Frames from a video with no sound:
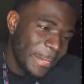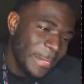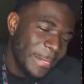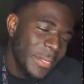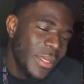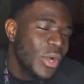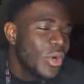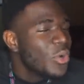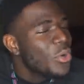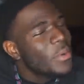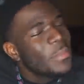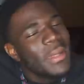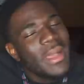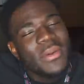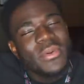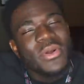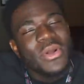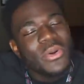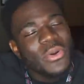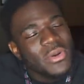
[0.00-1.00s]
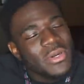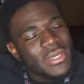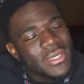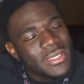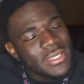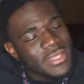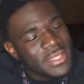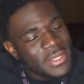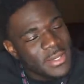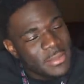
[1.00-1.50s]
No, I'm not recording
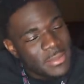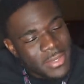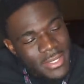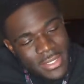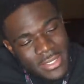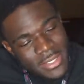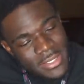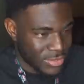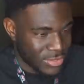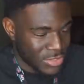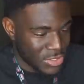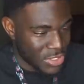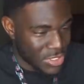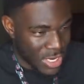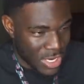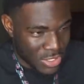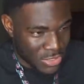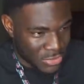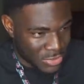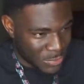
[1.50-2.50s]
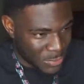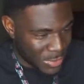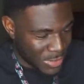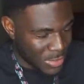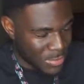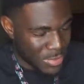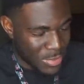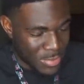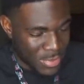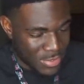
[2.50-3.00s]
nothing, bruh. So you're not gonna spit in
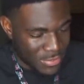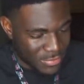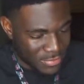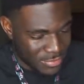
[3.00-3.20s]
my mouth?